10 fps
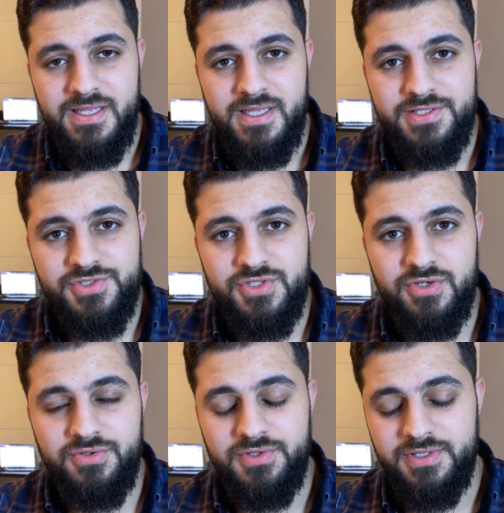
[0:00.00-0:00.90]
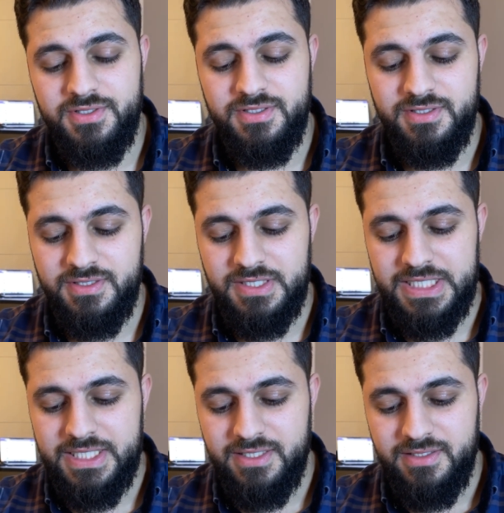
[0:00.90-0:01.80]
And so
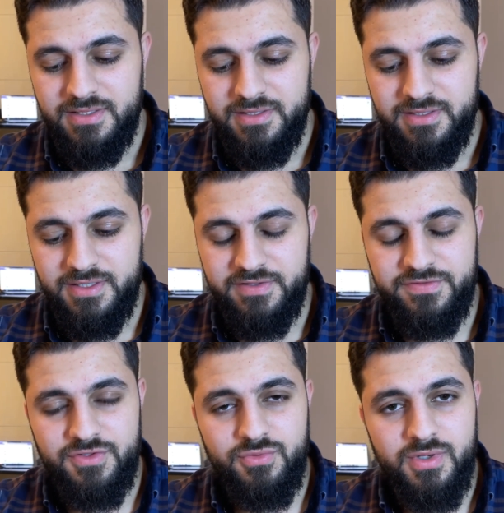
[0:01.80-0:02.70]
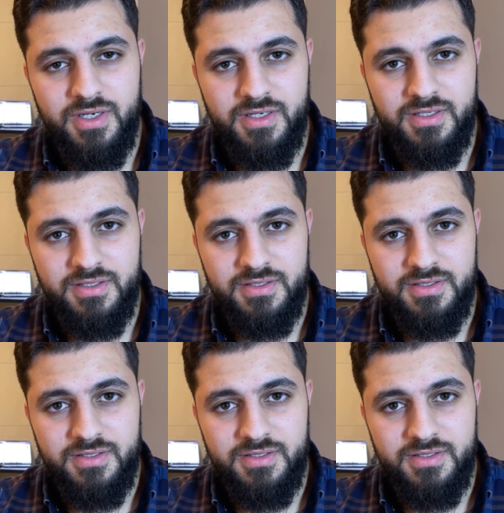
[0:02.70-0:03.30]
if you are